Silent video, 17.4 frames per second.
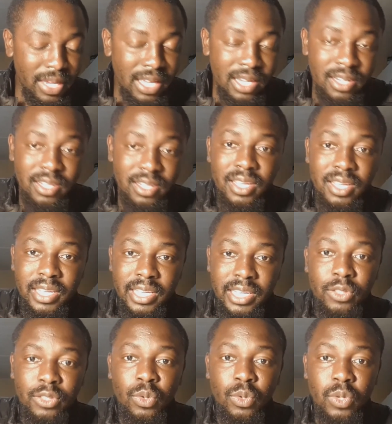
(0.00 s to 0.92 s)
and
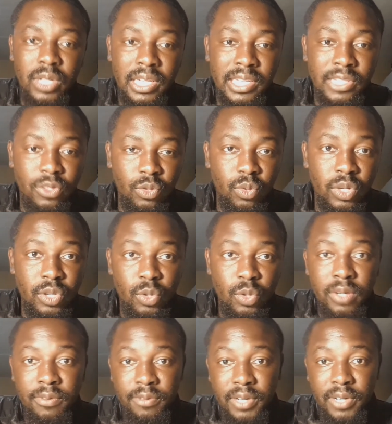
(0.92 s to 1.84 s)
it could lead to a new
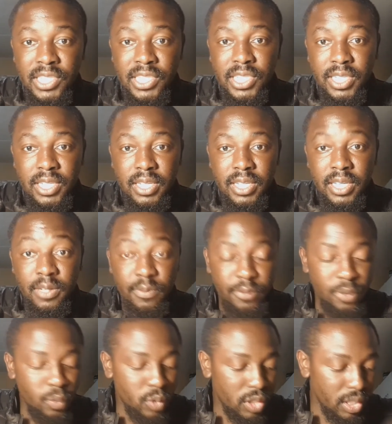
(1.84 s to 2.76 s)
infection in
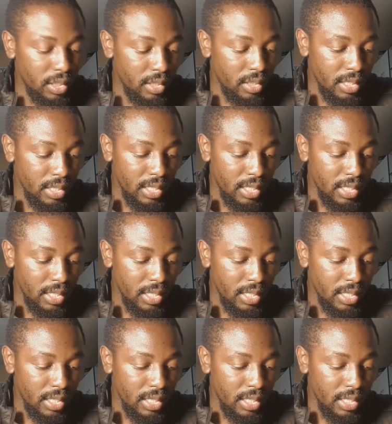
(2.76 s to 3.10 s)
future.